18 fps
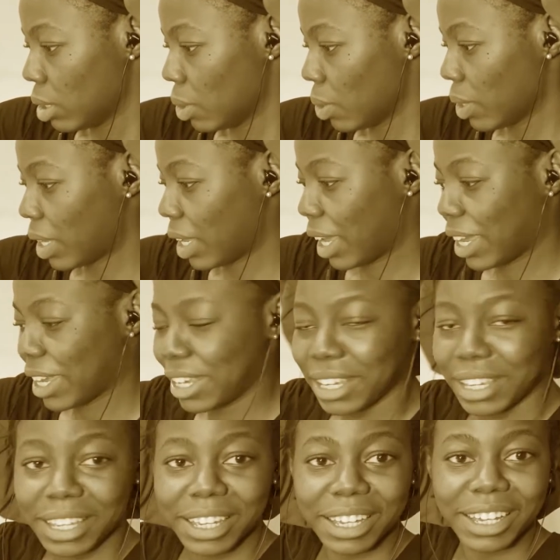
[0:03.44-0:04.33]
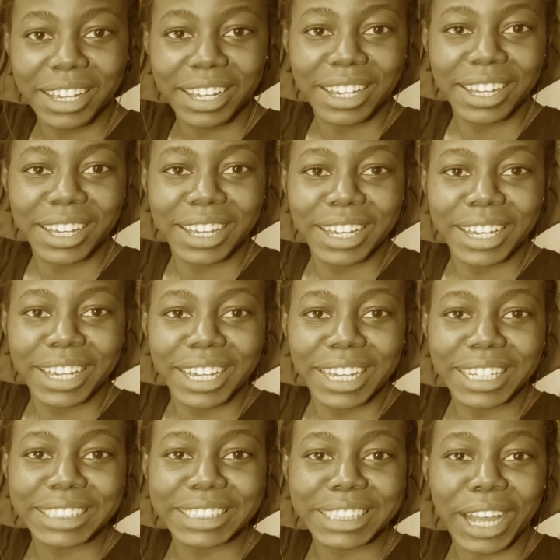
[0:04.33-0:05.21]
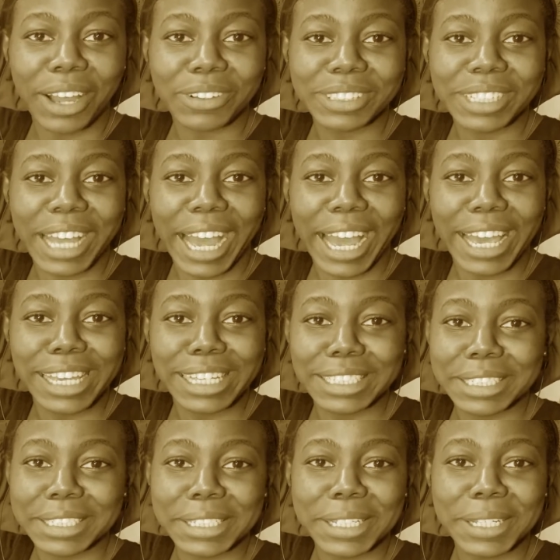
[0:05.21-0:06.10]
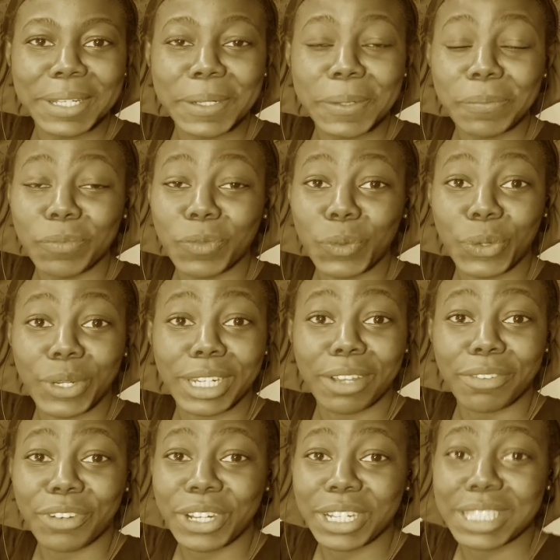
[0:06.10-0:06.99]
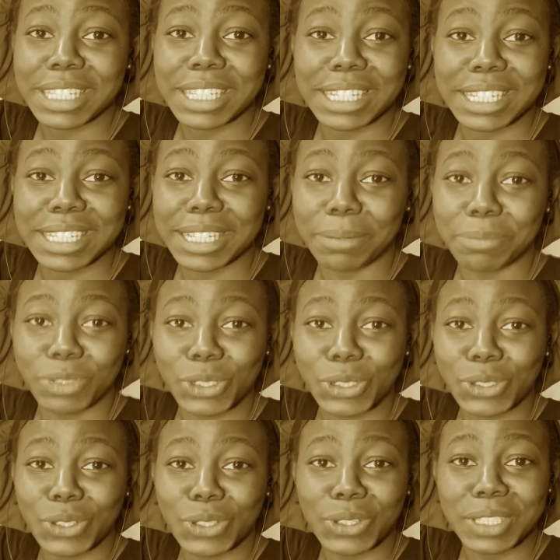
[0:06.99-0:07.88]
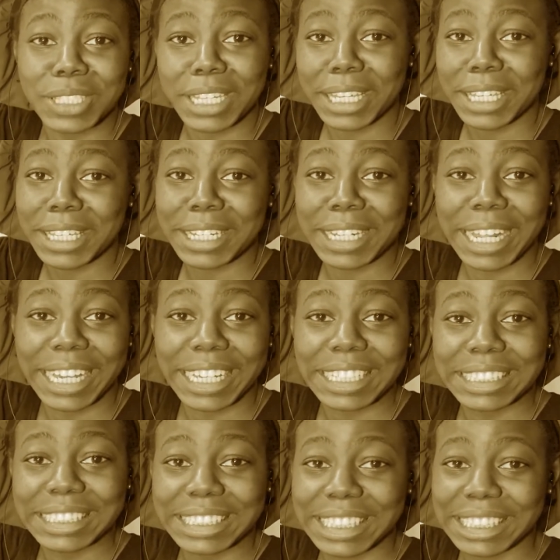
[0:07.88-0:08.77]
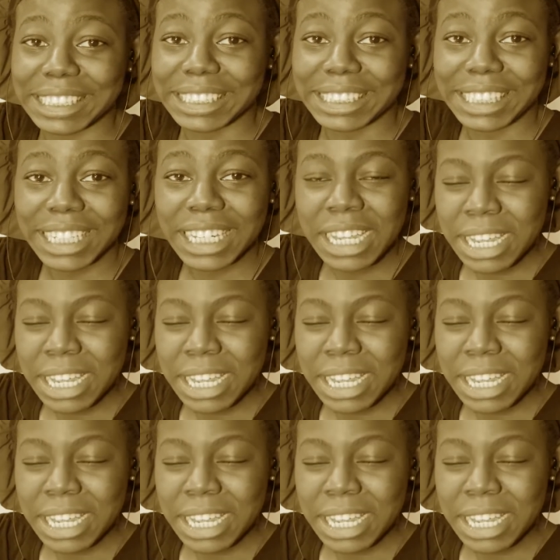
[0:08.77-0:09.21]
Okay, it's out, guys. Whatever it is, I'm just gonna take it like it is.